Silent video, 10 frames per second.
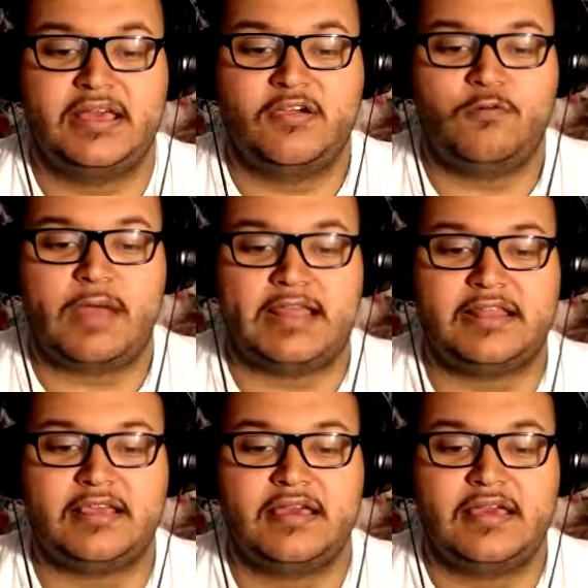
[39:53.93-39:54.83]

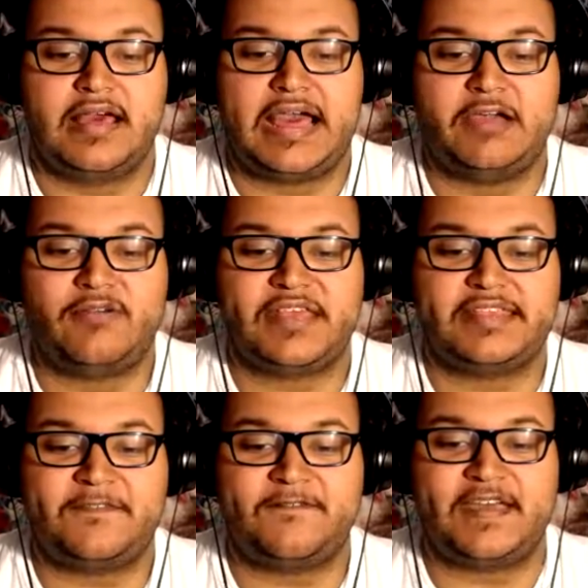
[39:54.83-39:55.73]
Well, I was at
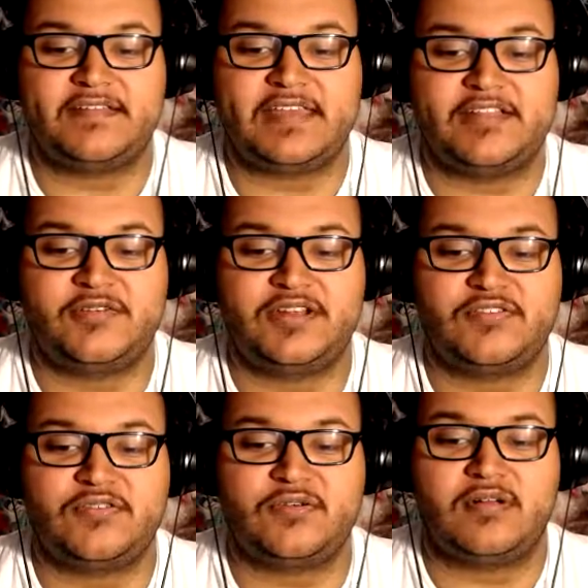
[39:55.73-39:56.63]
the fence entering the
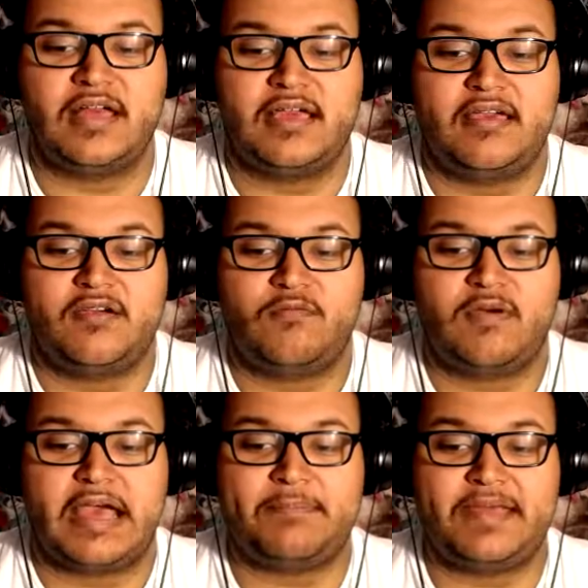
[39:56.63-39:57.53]
school,
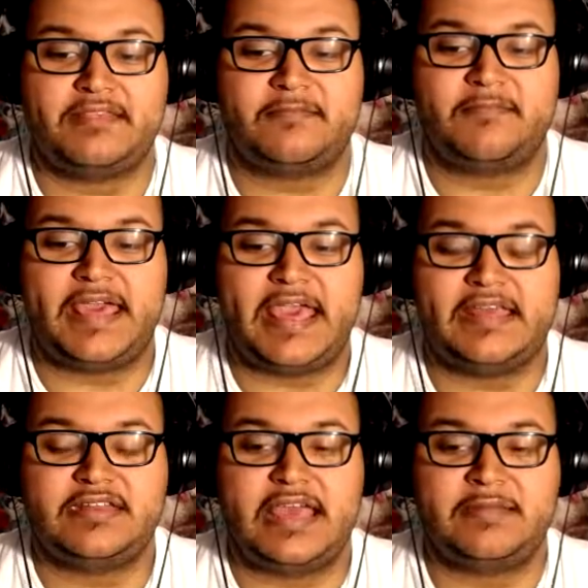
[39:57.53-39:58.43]
where I met
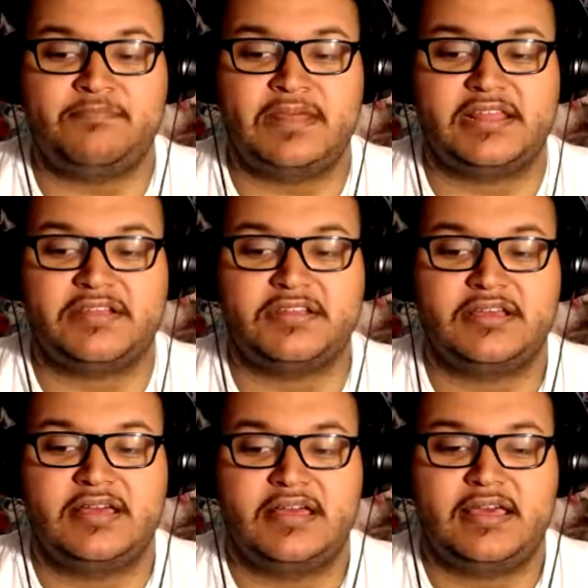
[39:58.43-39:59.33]
Ed and Millard,
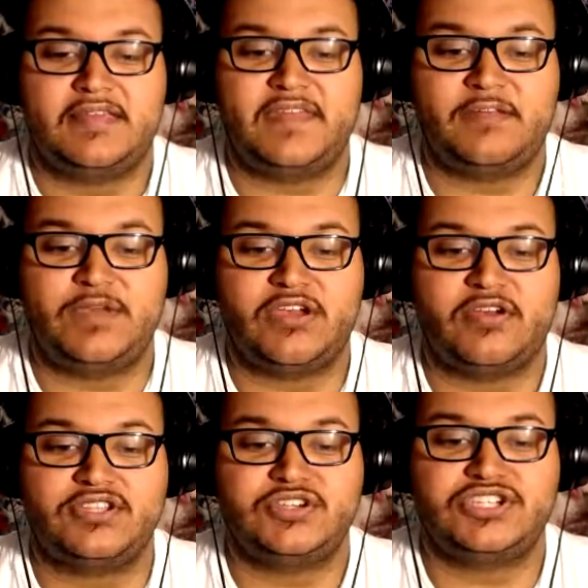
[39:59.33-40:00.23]
and then we
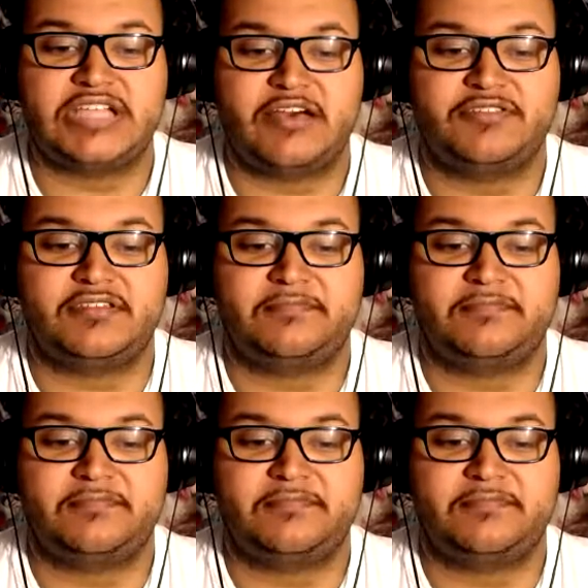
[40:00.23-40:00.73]
heard your shout.